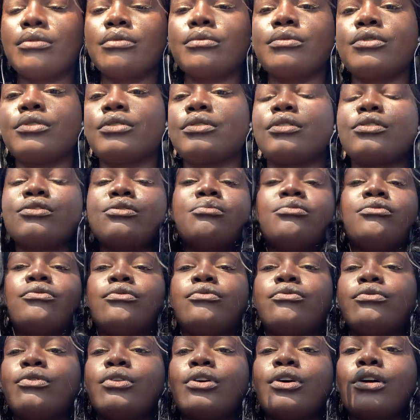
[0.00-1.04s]
you're such a
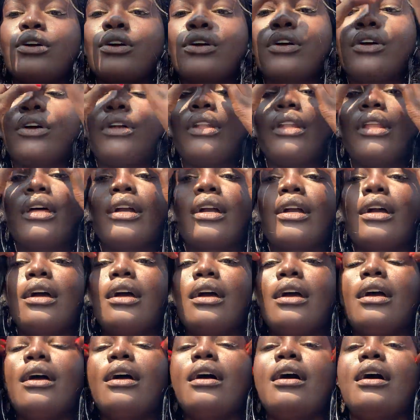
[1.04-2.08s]
beautiful girl, like,
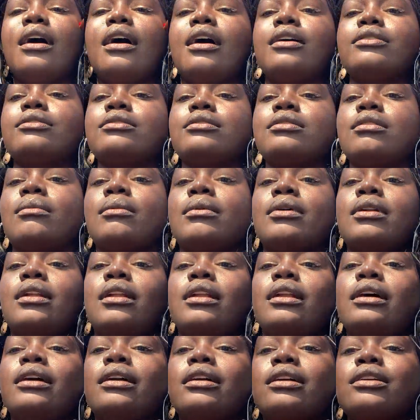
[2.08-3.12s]
I just don't want to,
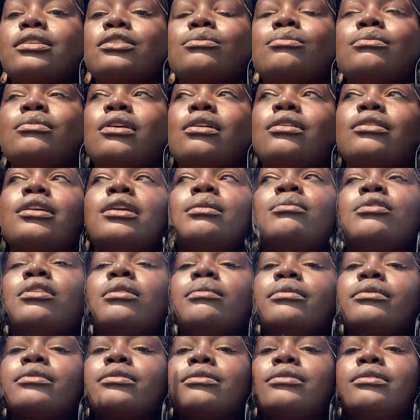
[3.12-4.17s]
like, I'm like,
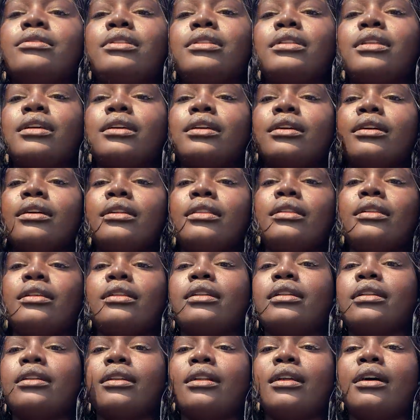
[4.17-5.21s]

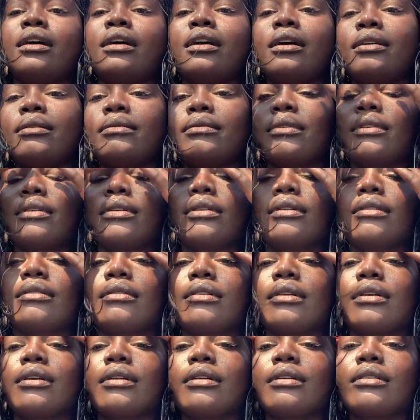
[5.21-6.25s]

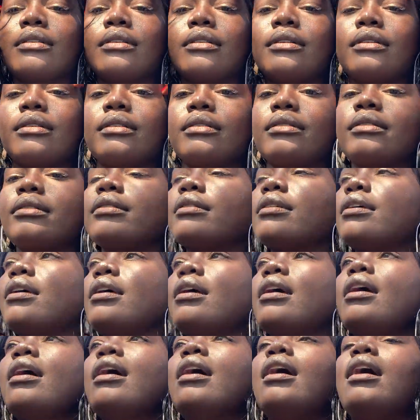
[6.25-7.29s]
okay, thanks.
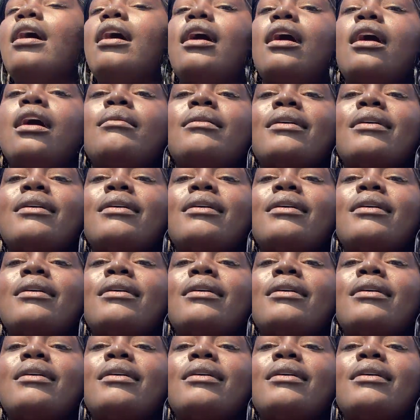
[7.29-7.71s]
I'm